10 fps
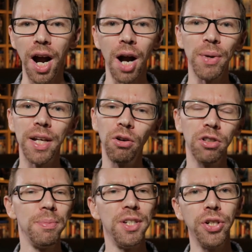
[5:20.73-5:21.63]
Are we going
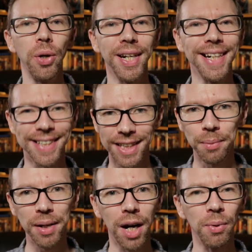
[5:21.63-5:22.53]
to be shown in a
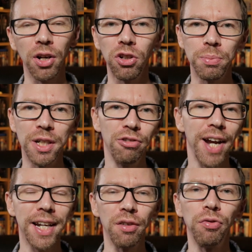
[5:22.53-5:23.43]
cinema? Are we going to be
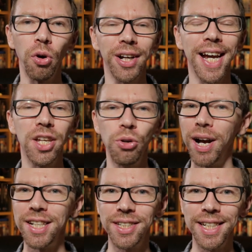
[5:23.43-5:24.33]
creating a 4K
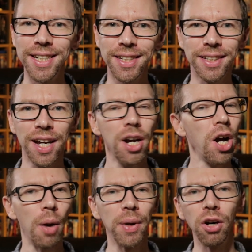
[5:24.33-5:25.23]
UHD disc?
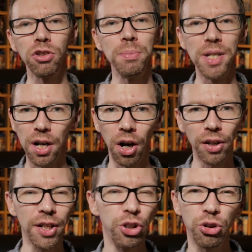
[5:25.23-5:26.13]
Are we going to be
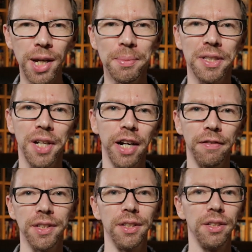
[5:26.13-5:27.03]
online streaming
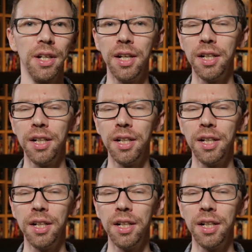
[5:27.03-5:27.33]
services